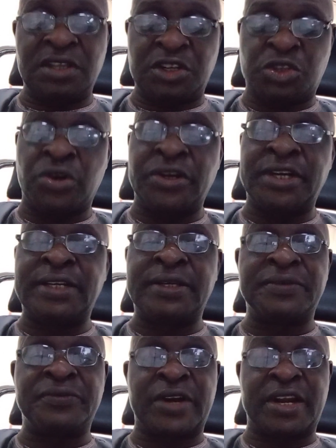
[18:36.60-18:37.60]
is
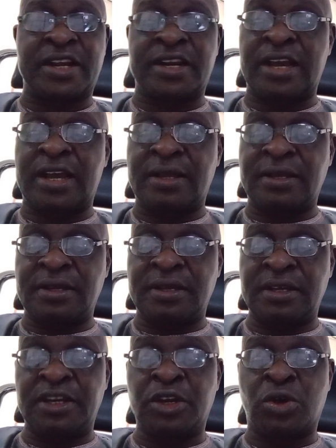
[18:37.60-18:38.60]
already very clear
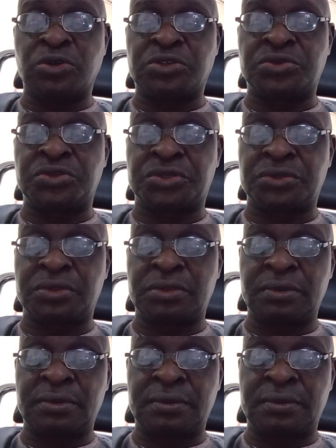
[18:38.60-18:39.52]
in the Constitution.